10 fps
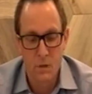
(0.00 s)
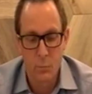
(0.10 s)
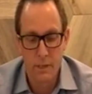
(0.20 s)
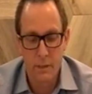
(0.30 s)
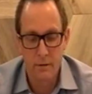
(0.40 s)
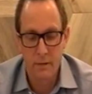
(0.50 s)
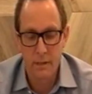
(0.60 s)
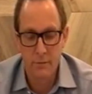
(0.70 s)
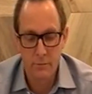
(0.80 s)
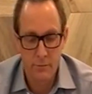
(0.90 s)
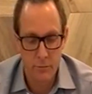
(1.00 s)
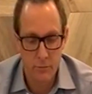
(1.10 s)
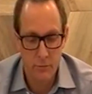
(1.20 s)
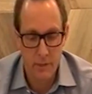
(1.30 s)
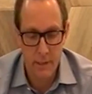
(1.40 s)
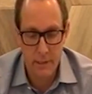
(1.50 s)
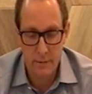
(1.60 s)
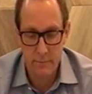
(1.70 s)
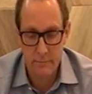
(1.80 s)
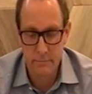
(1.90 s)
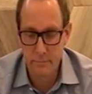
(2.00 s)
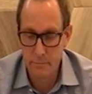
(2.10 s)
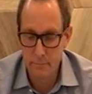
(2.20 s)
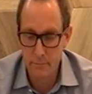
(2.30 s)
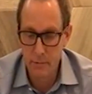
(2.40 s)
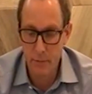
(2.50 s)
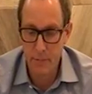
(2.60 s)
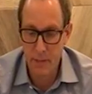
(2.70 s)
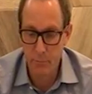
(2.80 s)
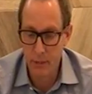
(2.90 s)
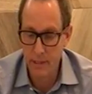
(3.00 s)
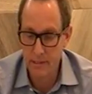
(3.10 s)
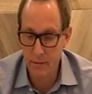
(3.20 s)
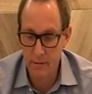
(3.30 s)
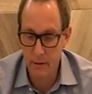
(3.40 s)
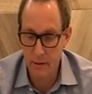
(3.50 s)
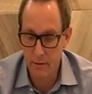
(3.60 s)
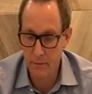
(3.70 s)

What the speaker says: we continue to not be complacent on it,